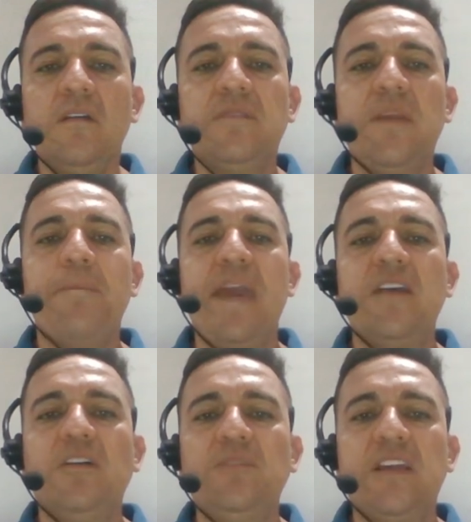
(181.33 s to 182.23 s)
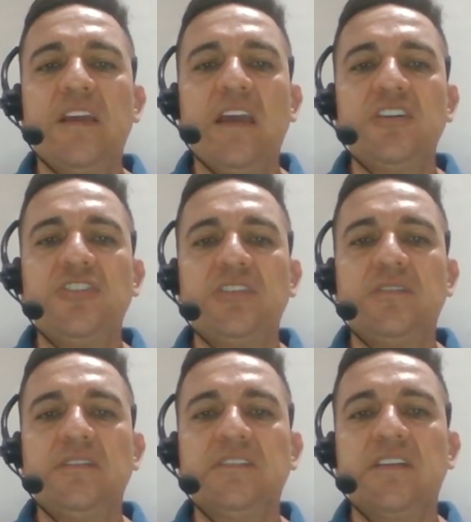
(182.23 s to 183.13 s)
The main
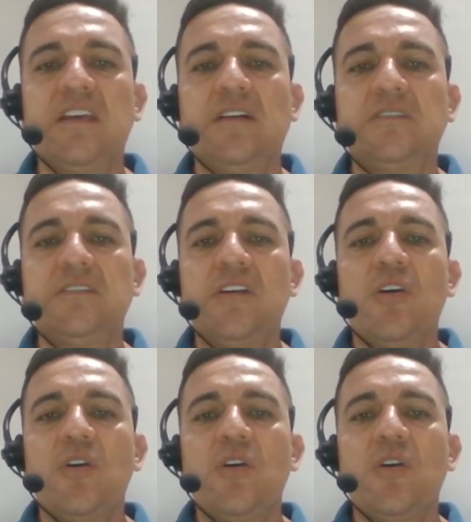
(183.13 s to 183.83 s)
communication skills